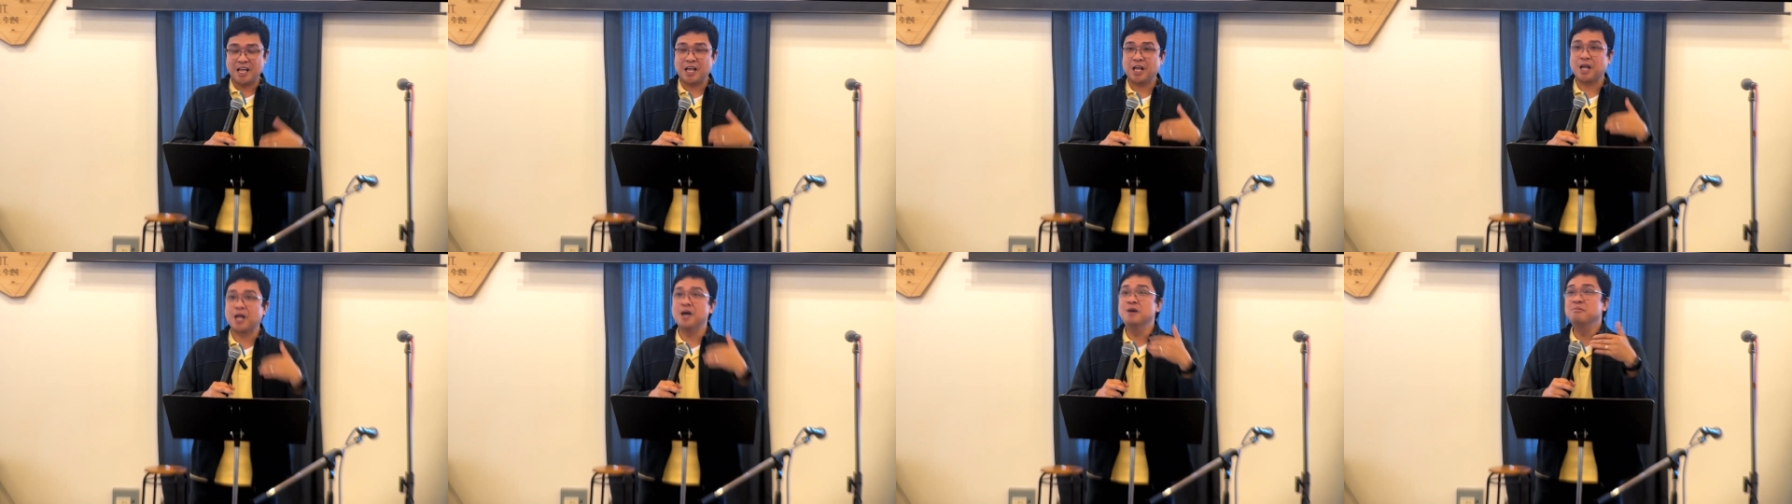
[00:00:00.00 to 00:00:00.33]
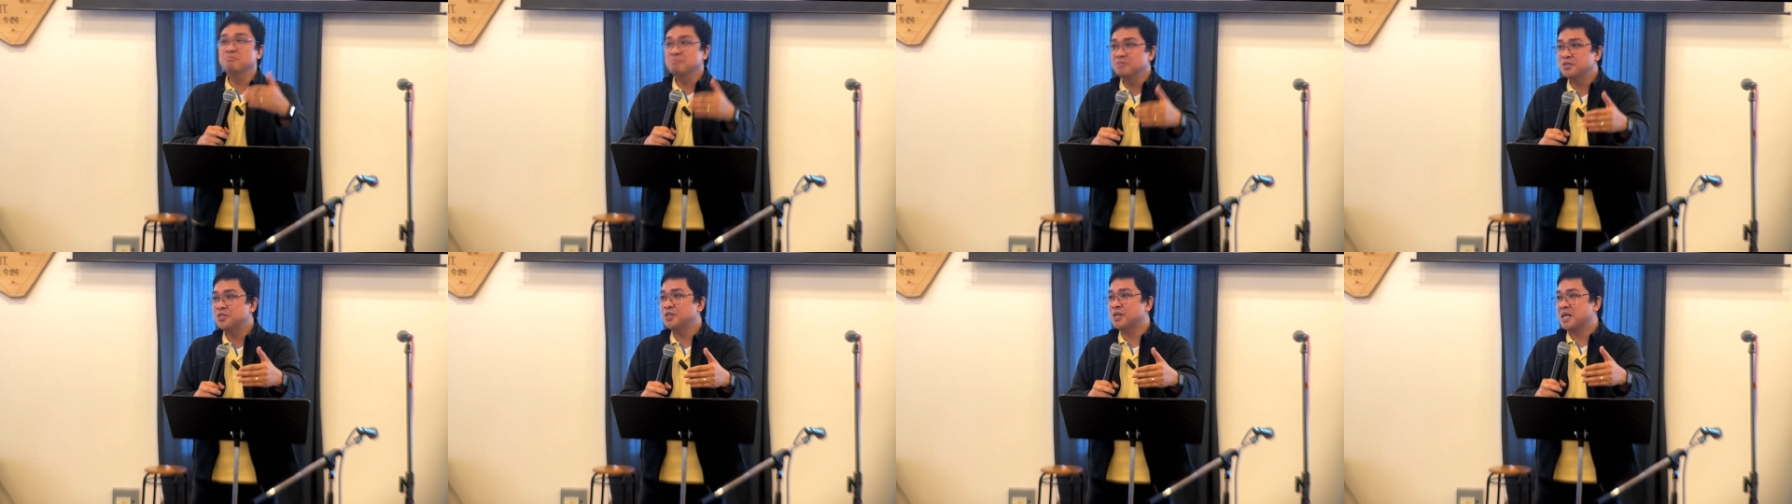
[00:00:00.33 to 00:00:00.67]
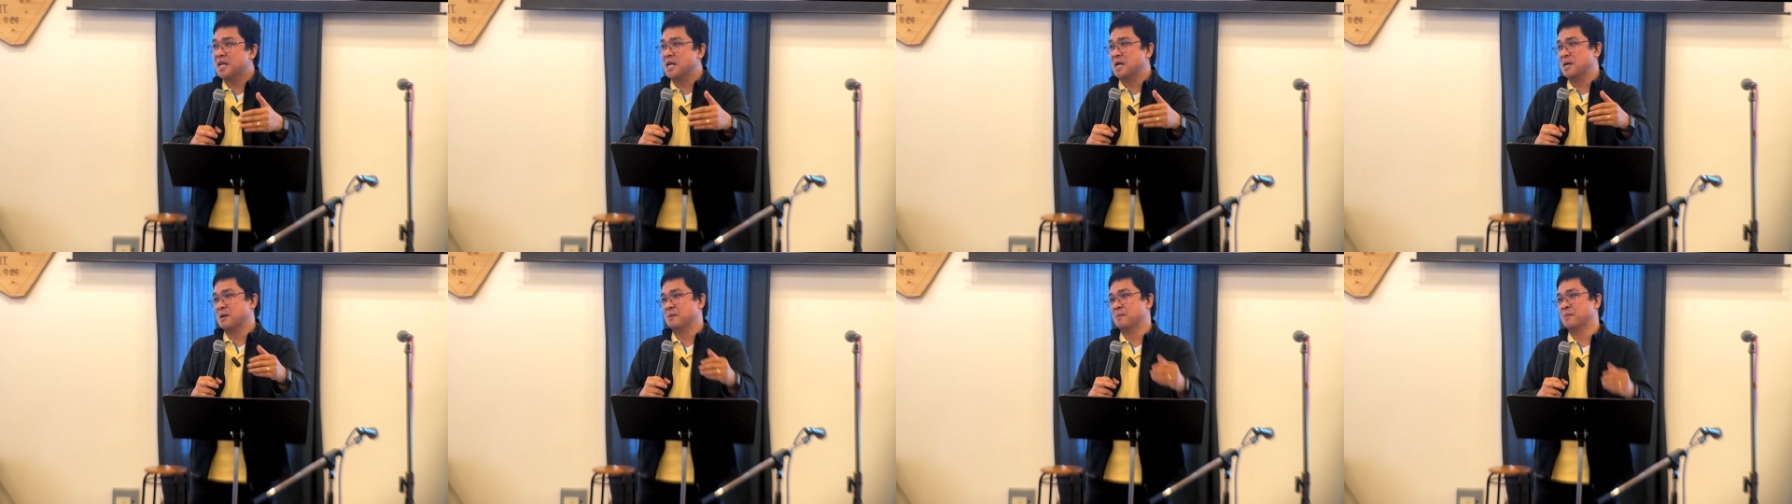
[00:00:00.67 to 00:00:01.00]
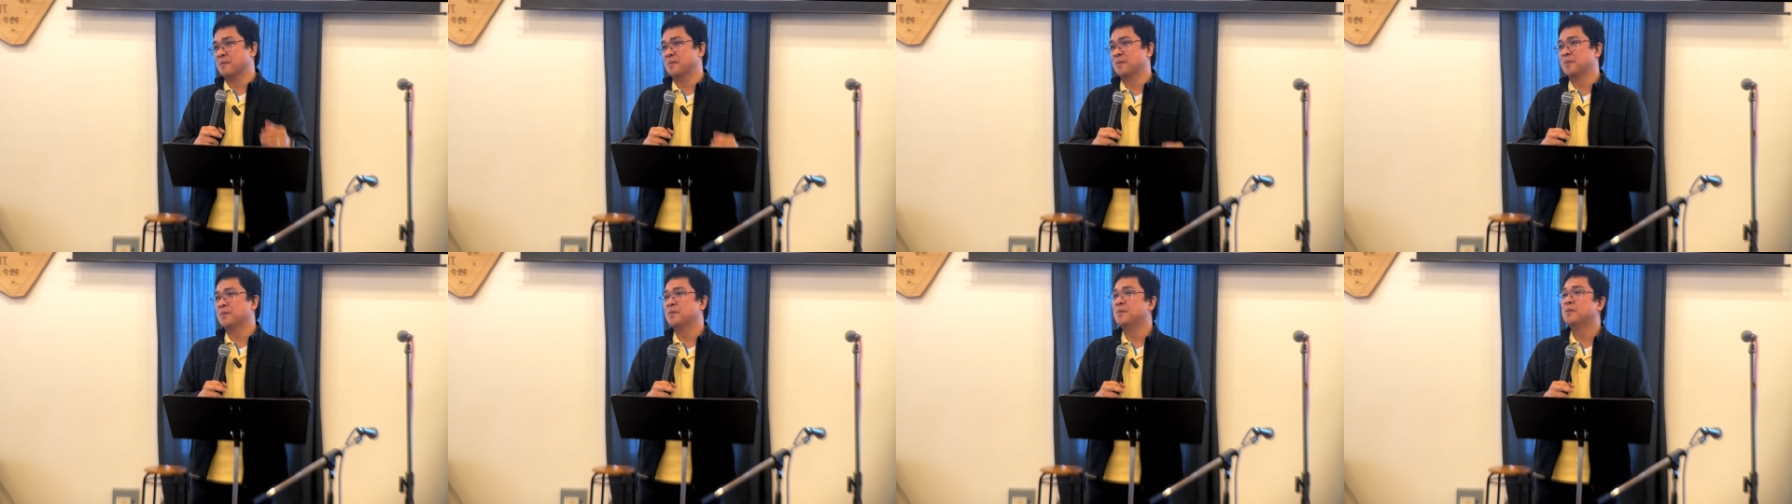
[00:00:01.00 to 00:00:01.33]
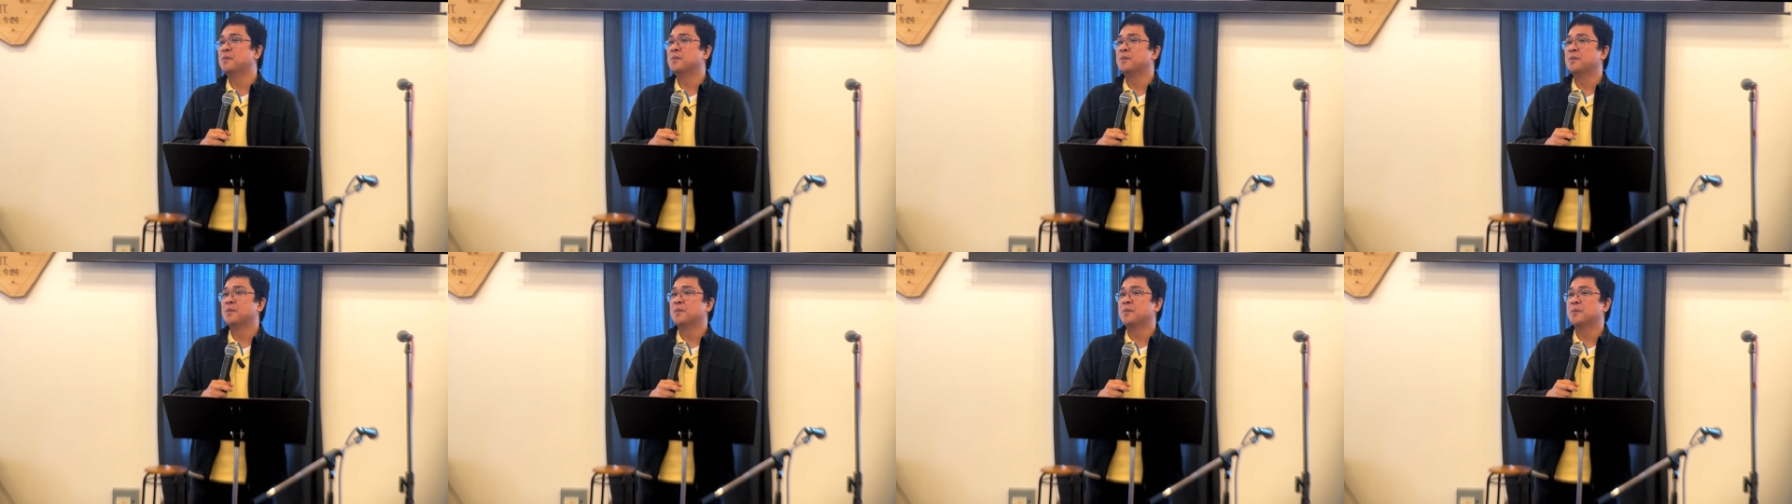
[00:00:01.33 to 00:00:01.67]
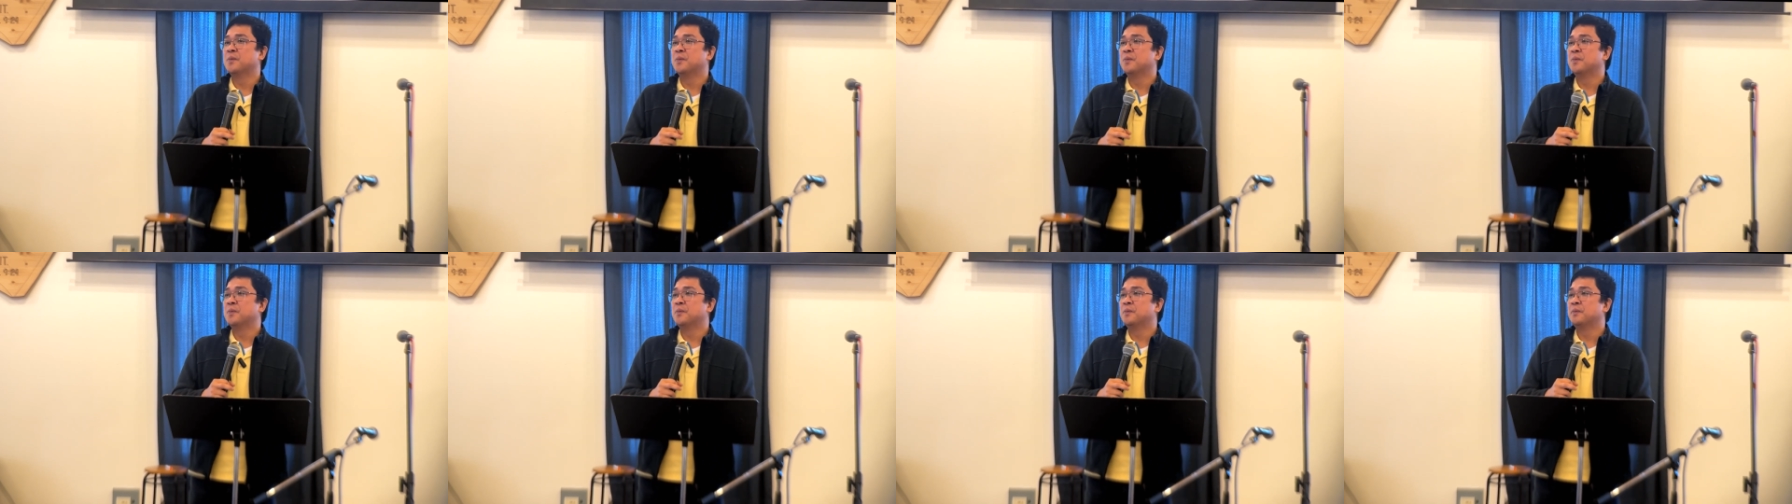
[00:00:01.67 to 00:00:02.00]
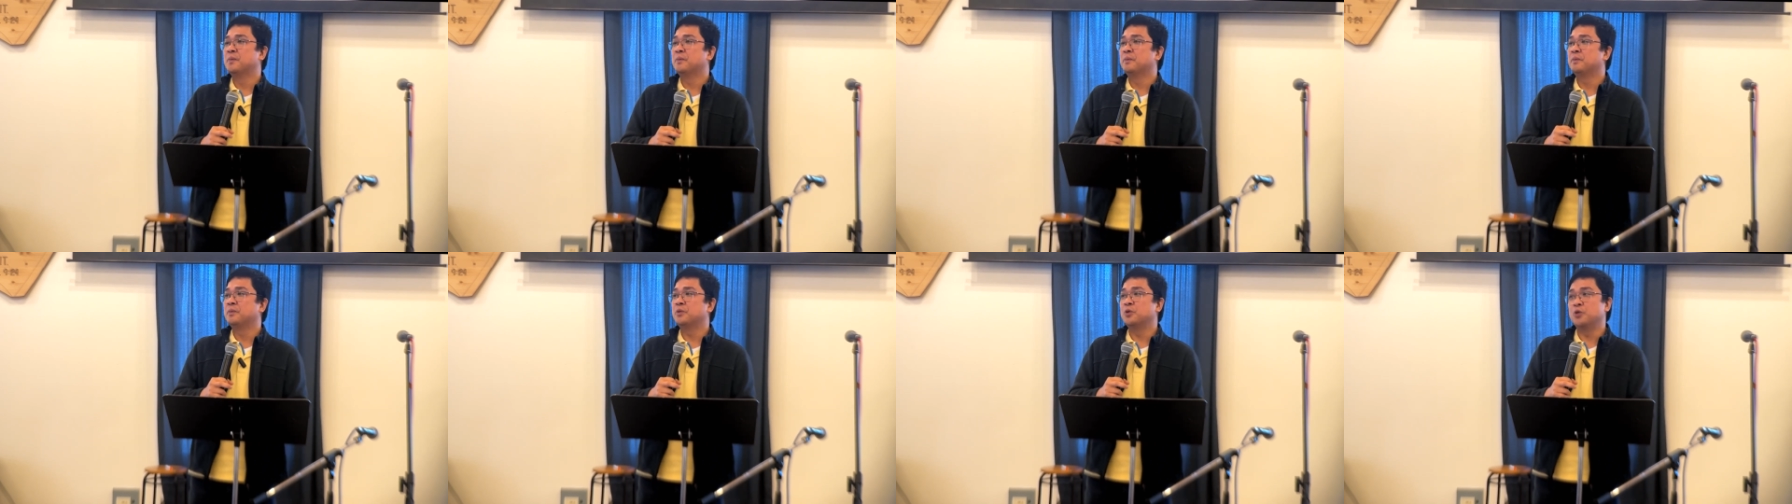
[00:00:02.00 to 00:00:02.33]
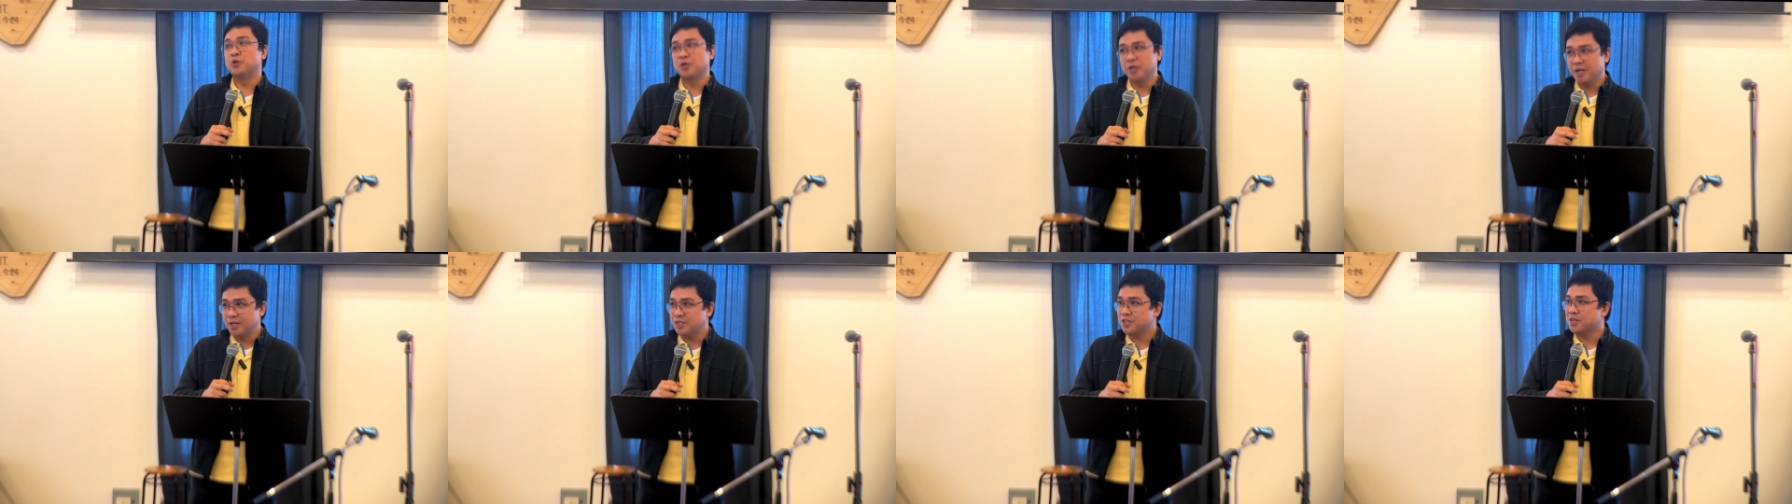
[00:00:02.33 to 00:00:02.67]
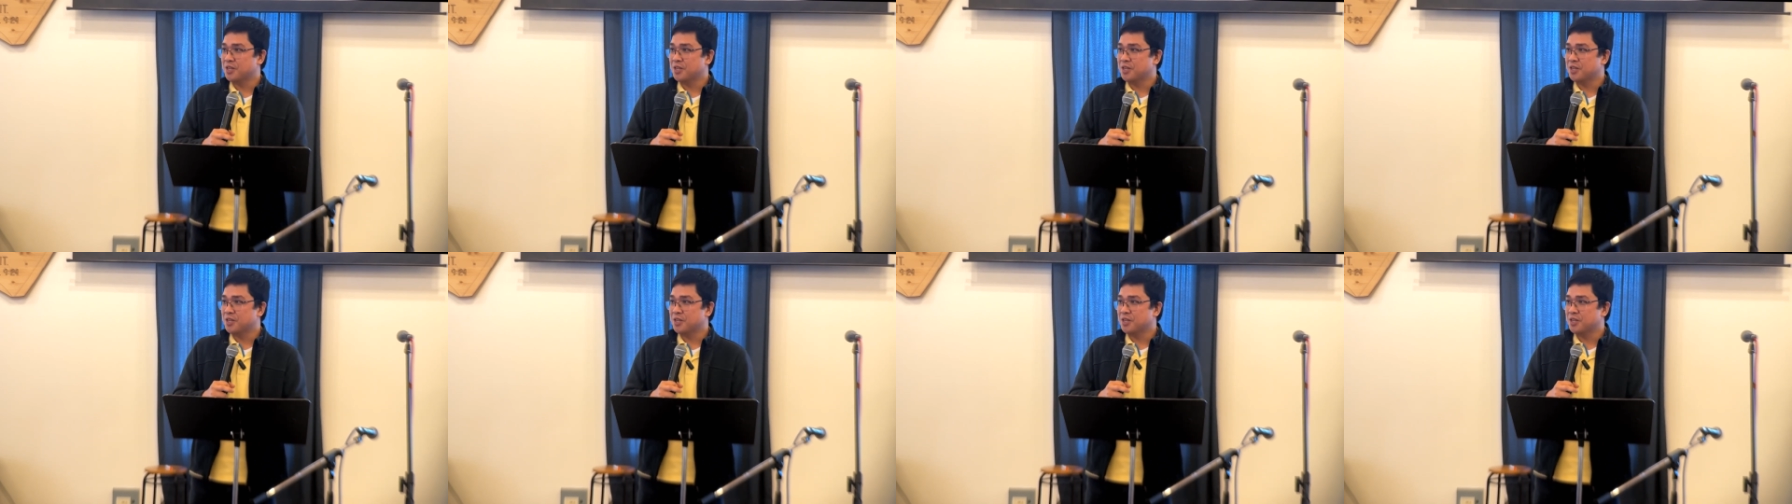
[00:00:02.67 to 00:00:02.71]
come to him to touch